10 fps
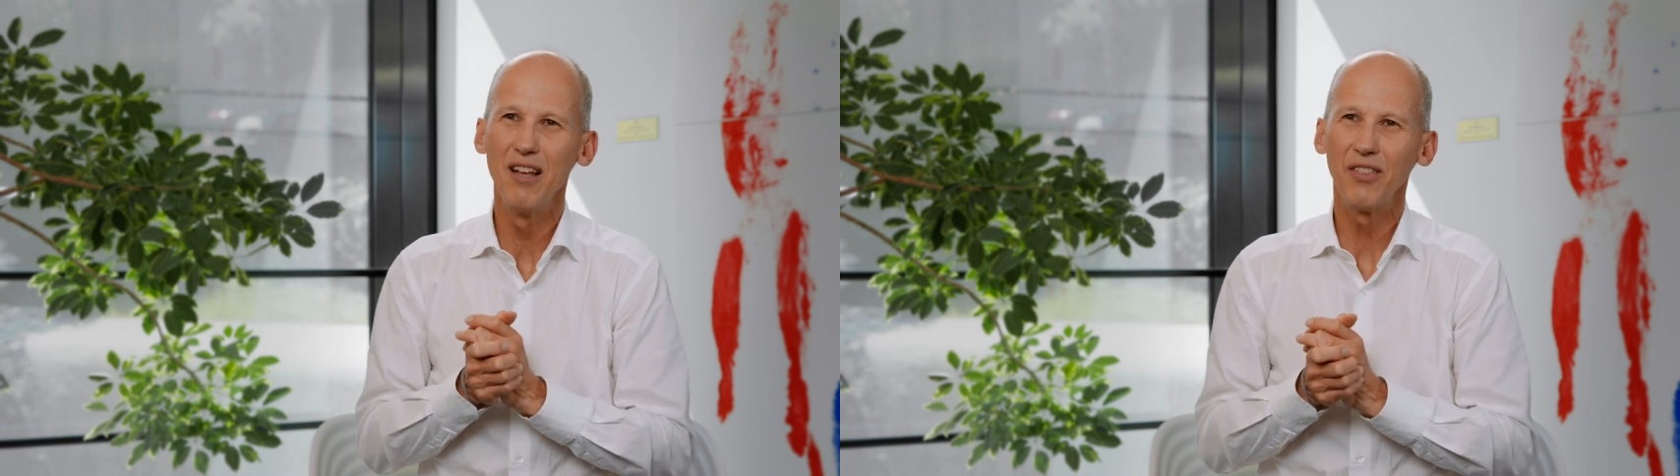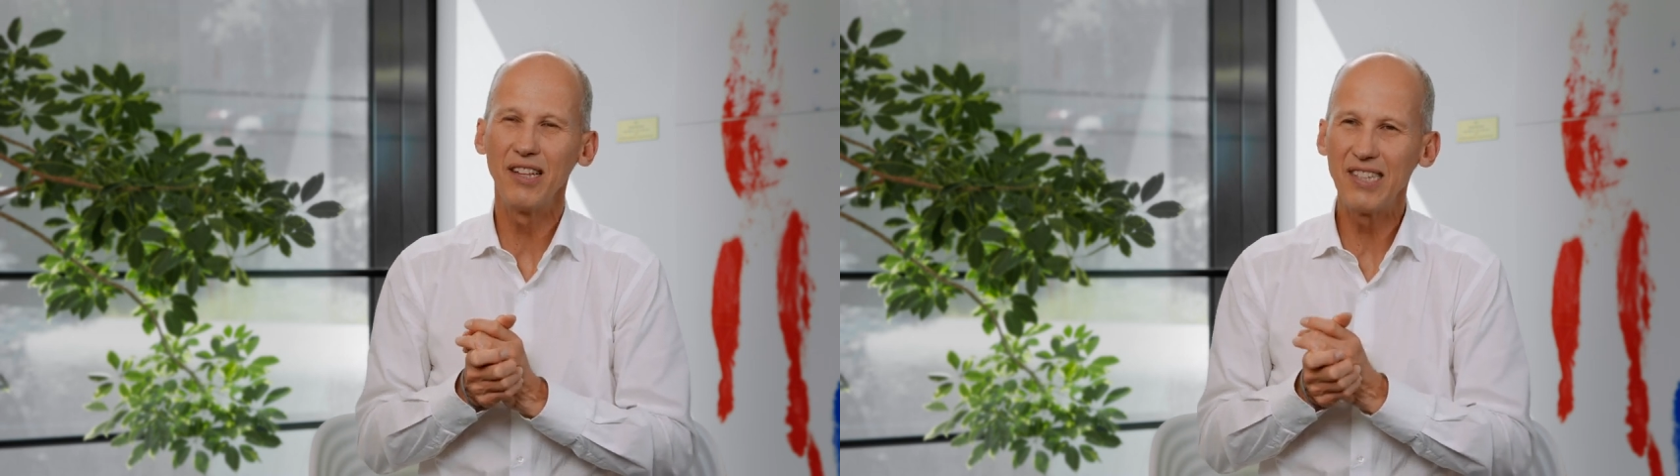
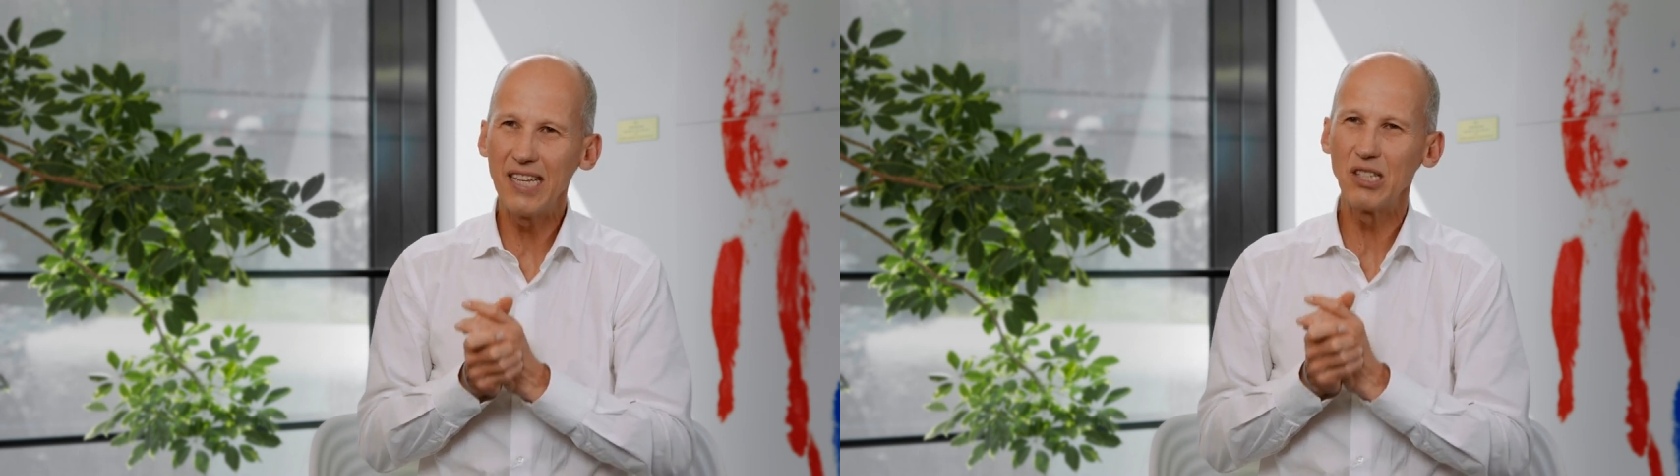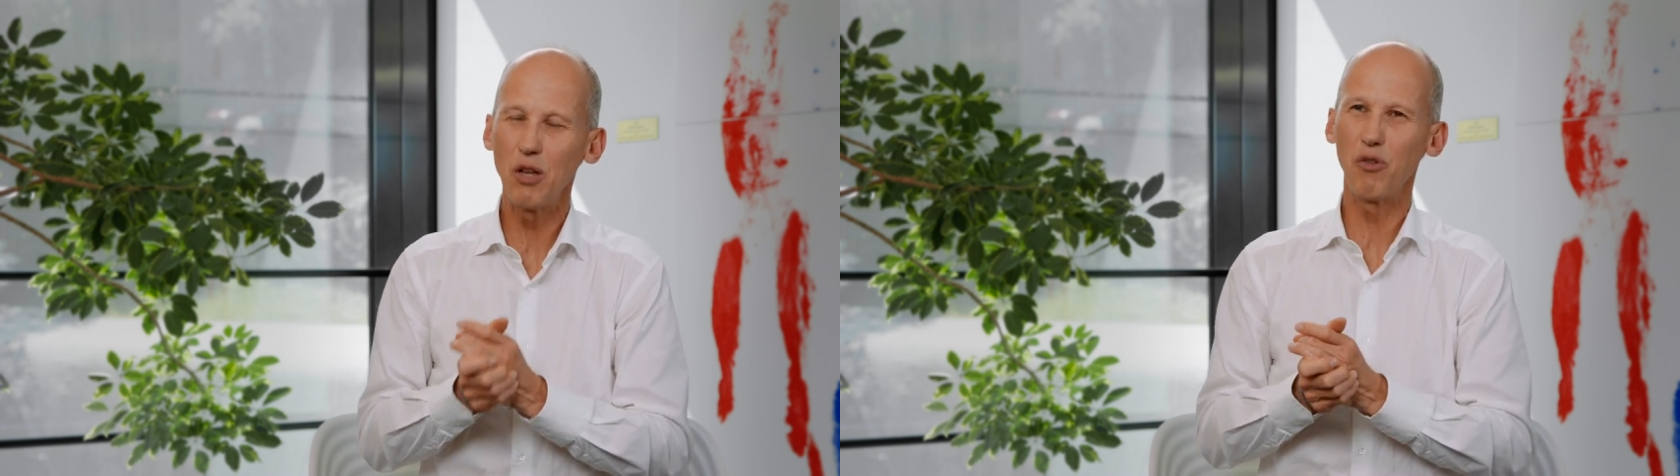that
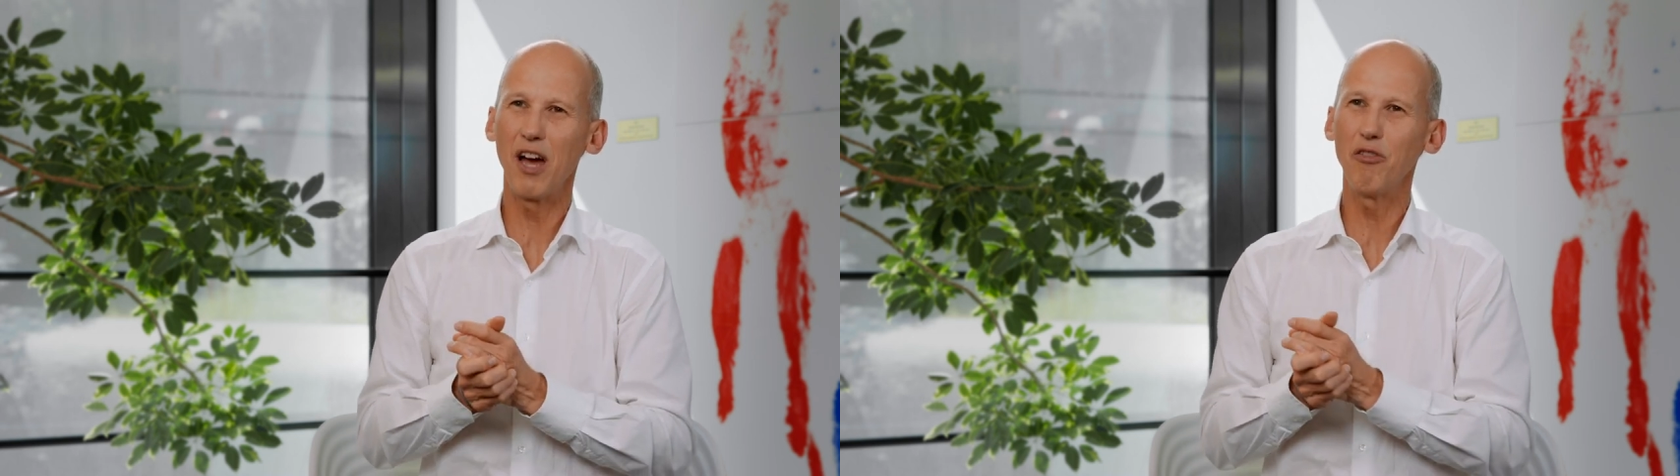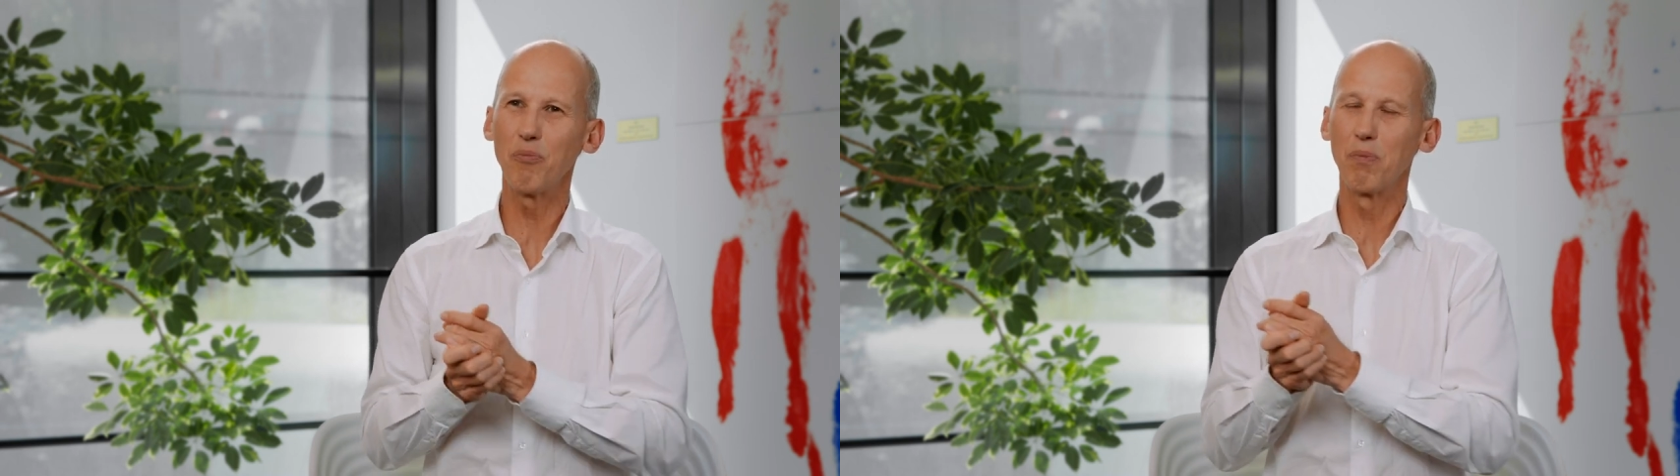
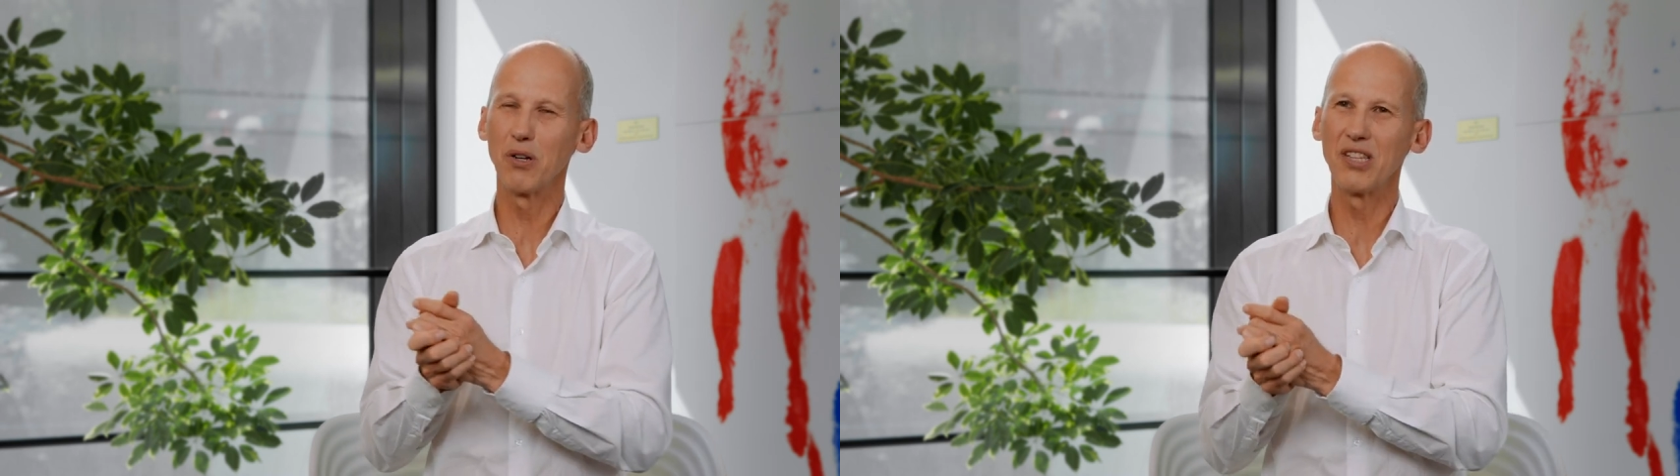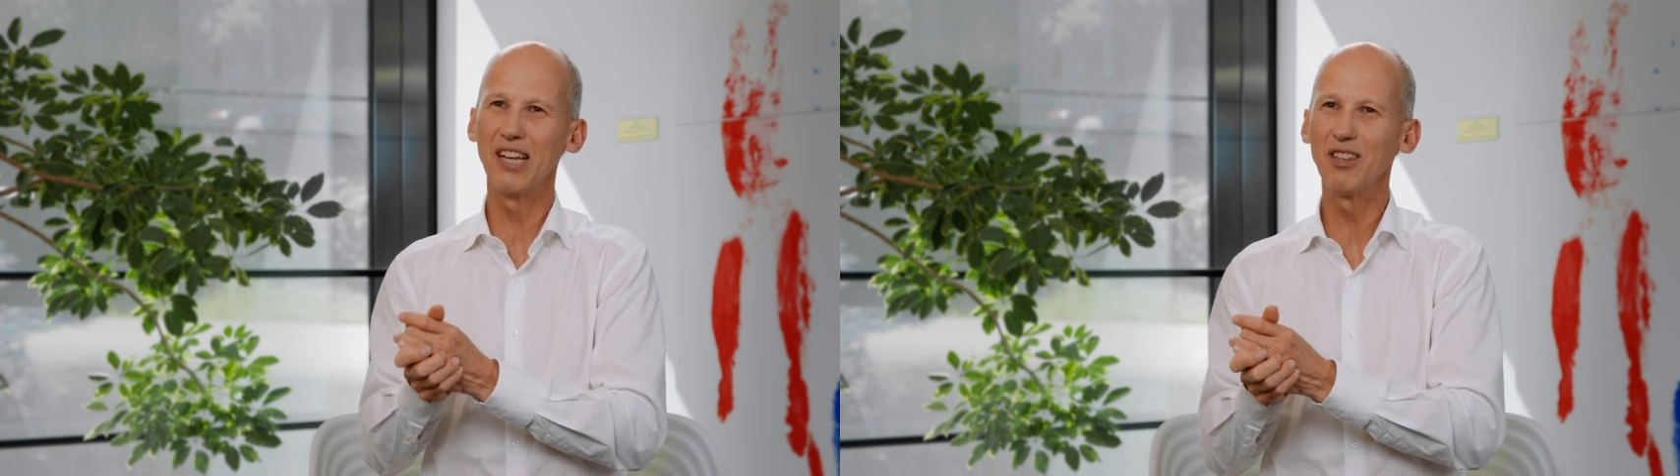
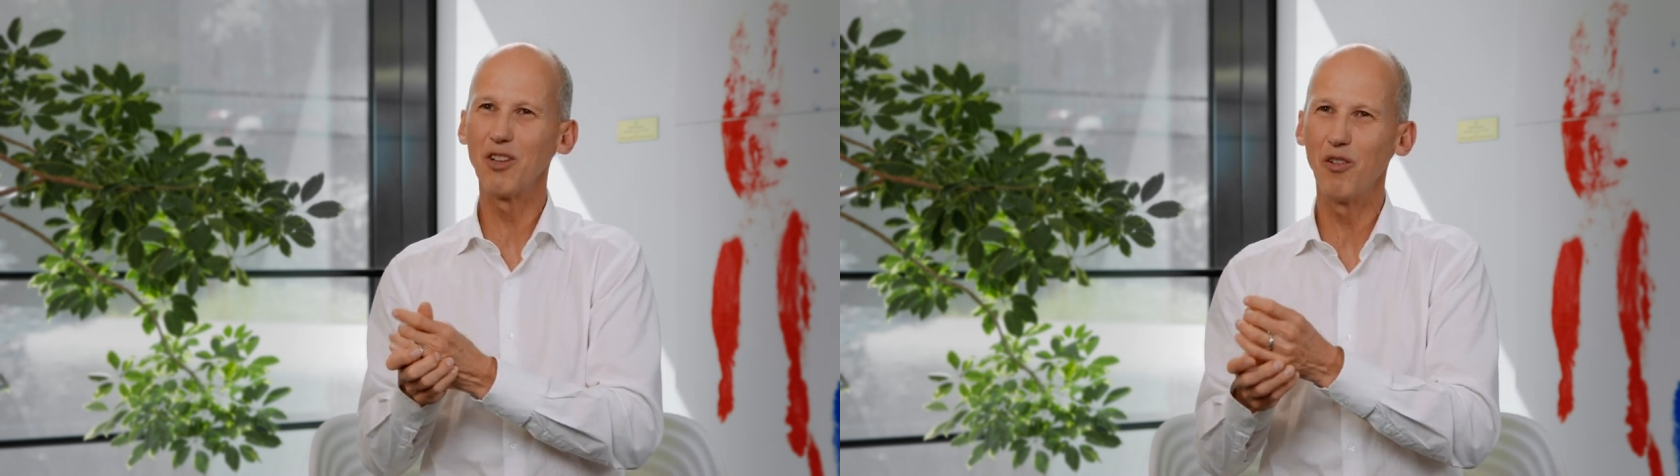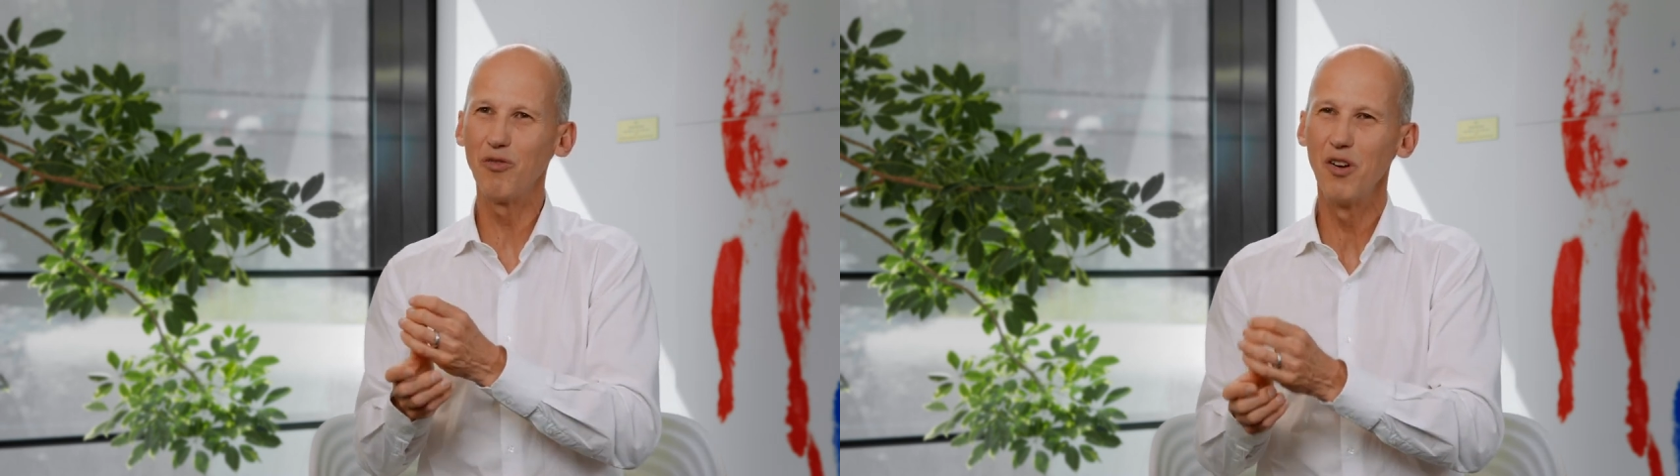65%
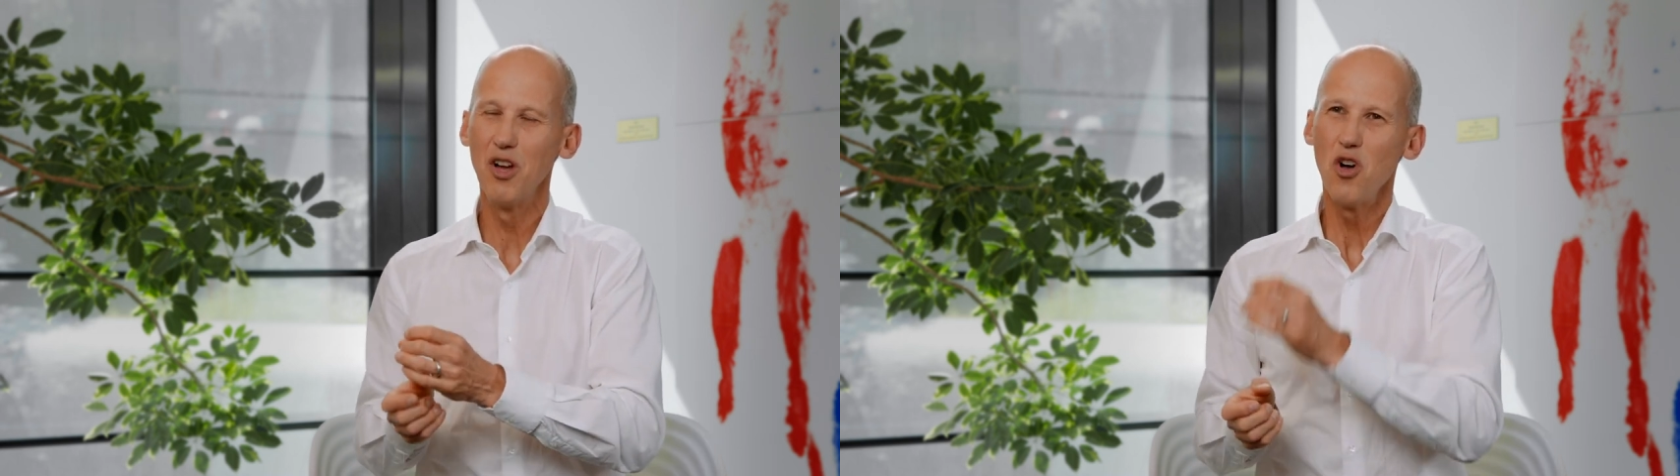of